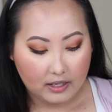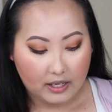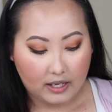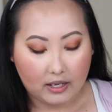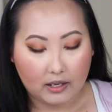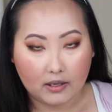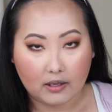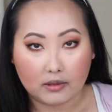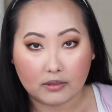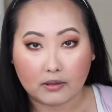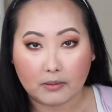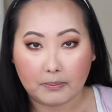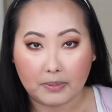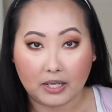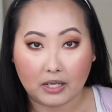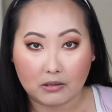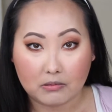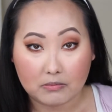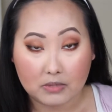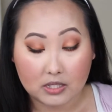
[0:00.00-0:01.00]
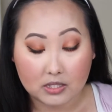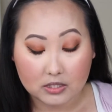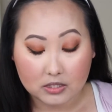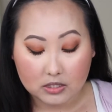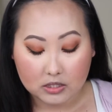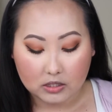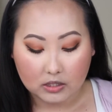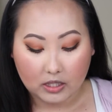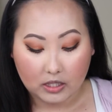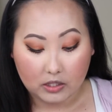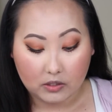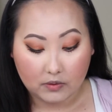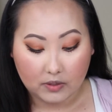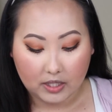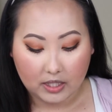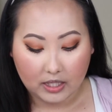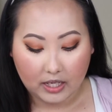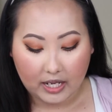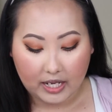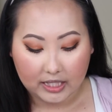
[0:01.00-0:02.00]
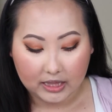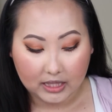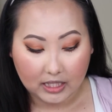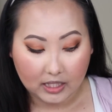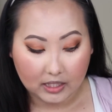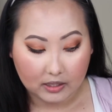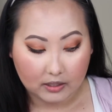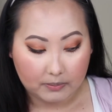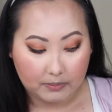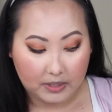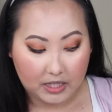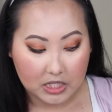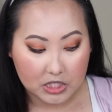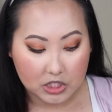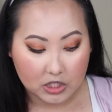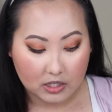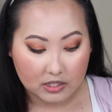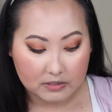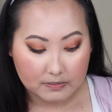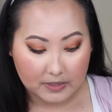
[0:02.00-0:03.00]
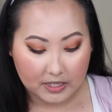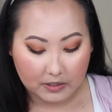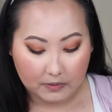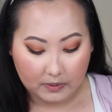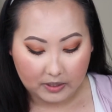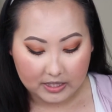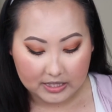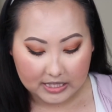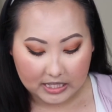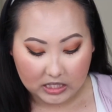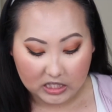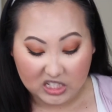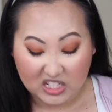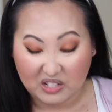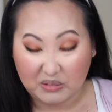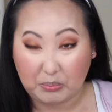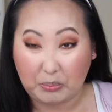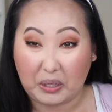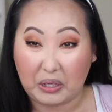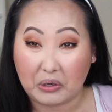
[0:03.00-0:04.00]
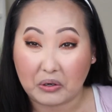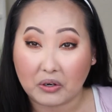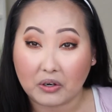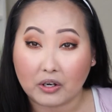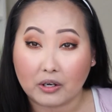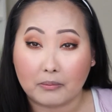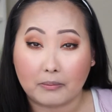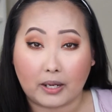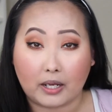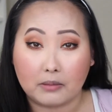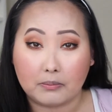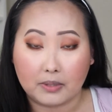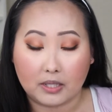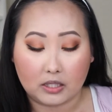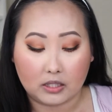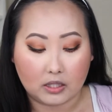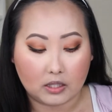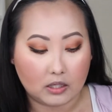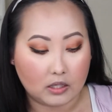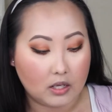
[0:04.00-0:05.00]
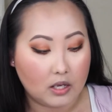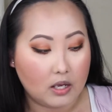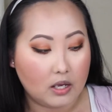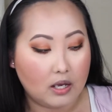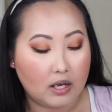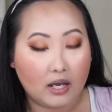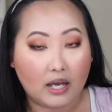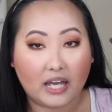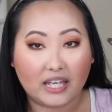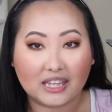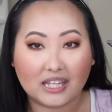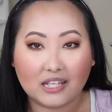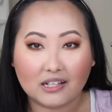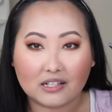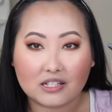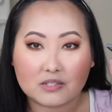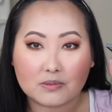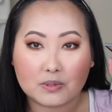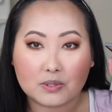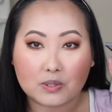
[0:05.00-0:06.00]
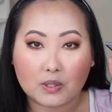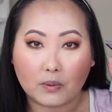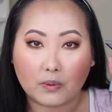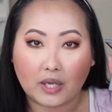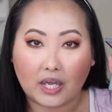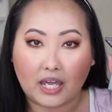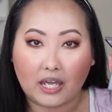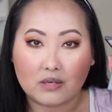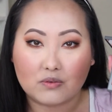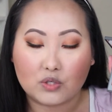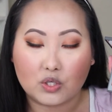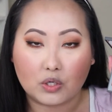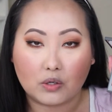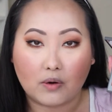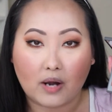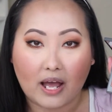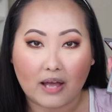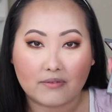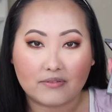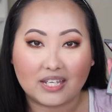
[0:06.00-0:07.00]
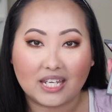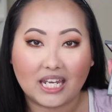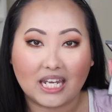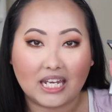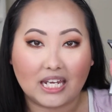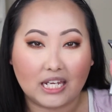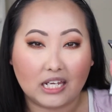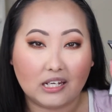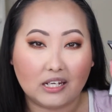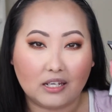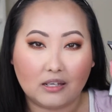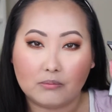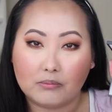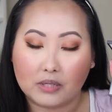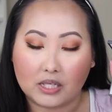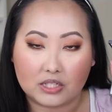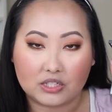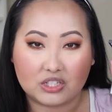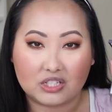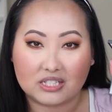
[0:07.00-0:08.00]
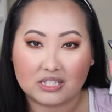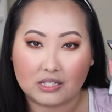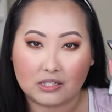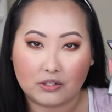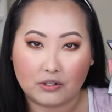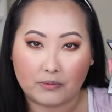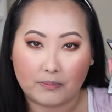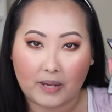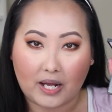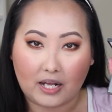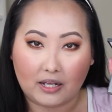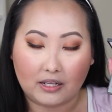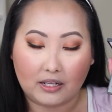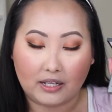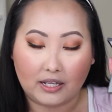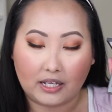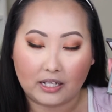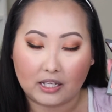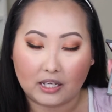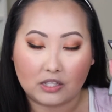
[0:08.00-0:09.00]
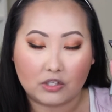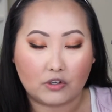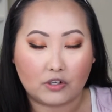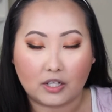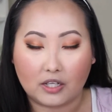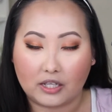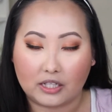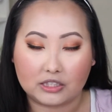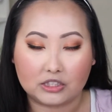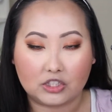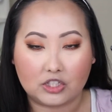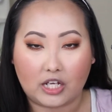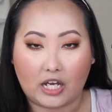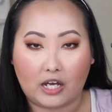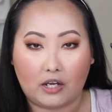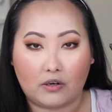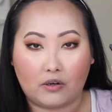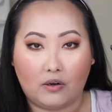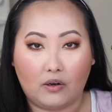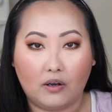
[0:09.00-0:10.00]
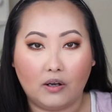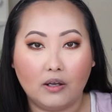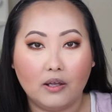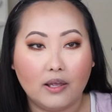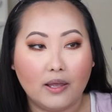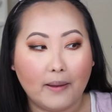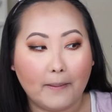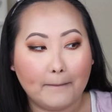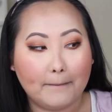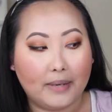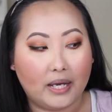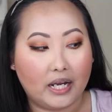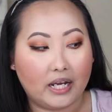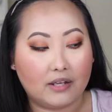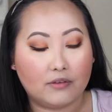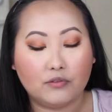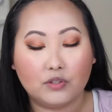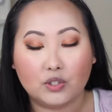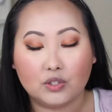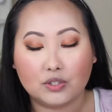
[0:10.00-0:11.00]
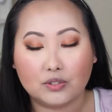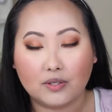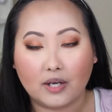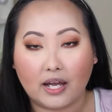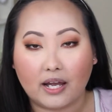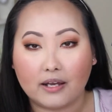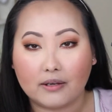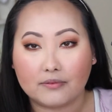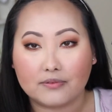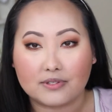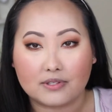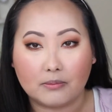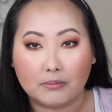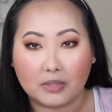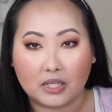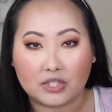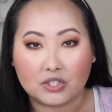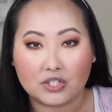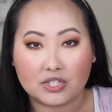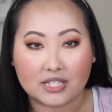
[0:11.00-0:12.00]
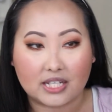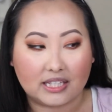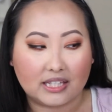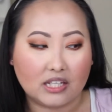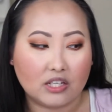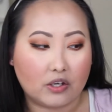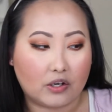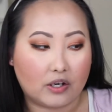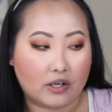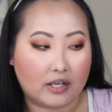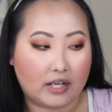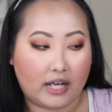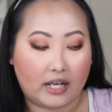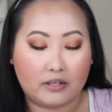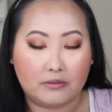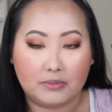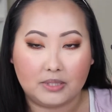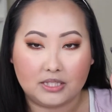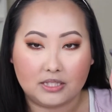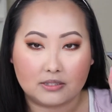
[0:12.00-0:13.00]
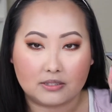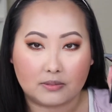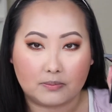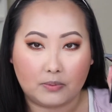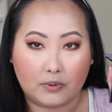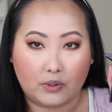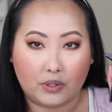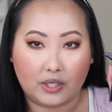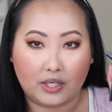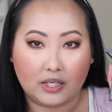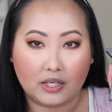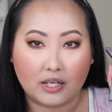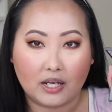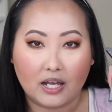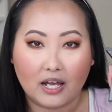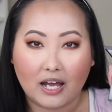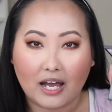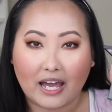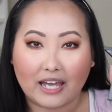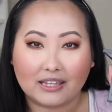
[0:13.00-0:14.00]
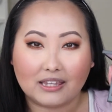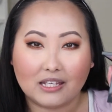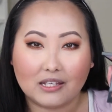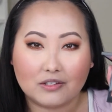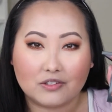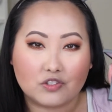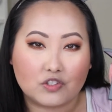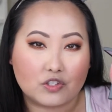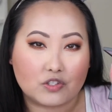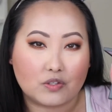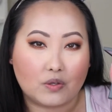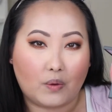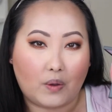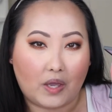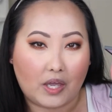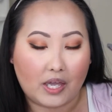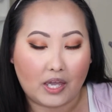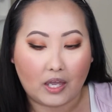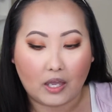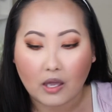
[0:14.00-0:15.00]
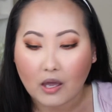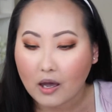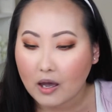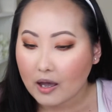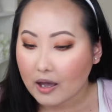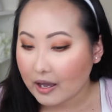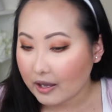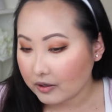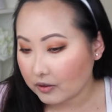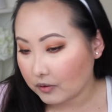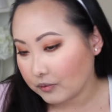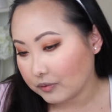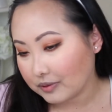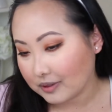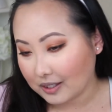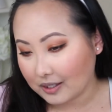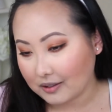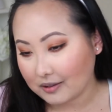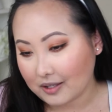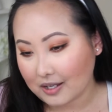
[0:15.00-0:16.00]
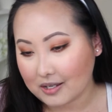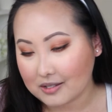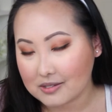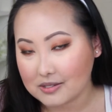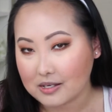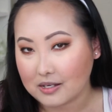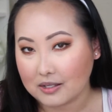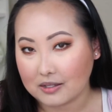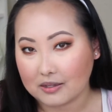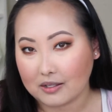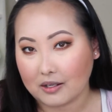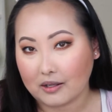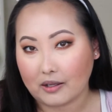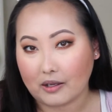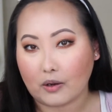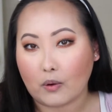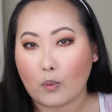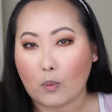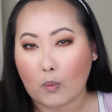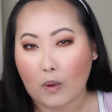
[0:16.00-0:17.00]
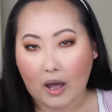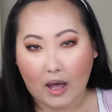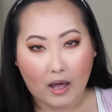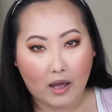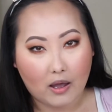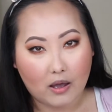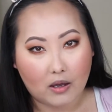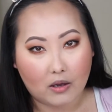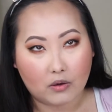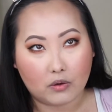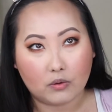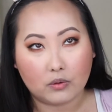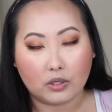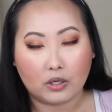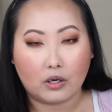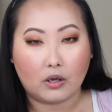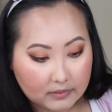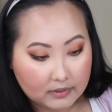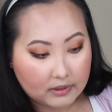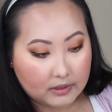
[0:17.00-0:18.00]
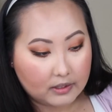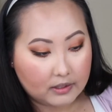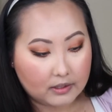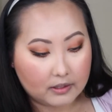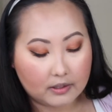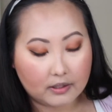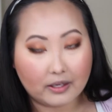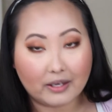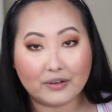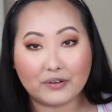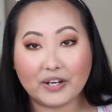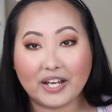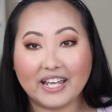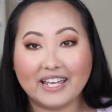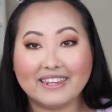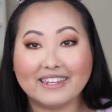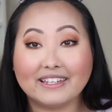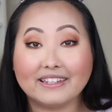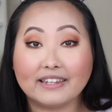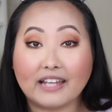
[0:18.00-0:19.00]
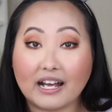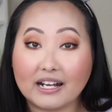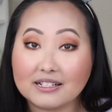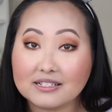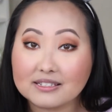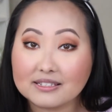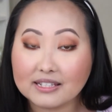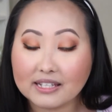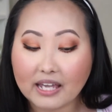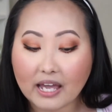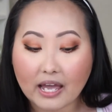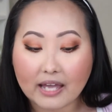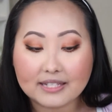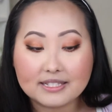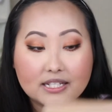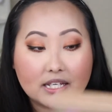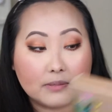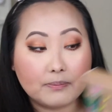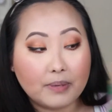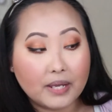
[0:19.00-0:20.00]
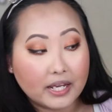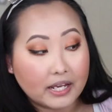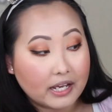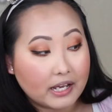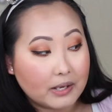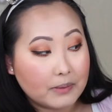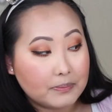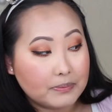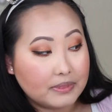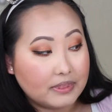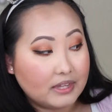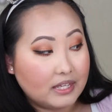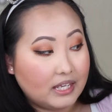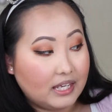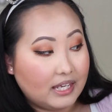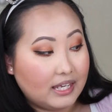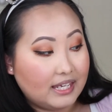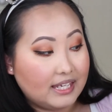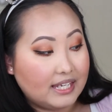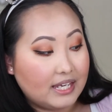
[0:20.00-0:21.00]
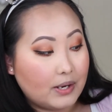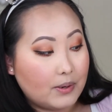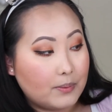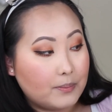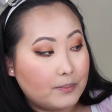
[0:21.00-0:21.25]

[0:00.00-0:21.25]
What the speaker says: and the pigment that you get, I think the BH Cosmetic one is actually better in my opinion. I think this one's okay if you don't have any blushes in your palette, like in your collection at all. But if you do have some blushes, I think you're gonna kind of be disappointed. I think it's just okay. I don't think that it's anything like wow, you know. All right, and then lastly, I did pick up the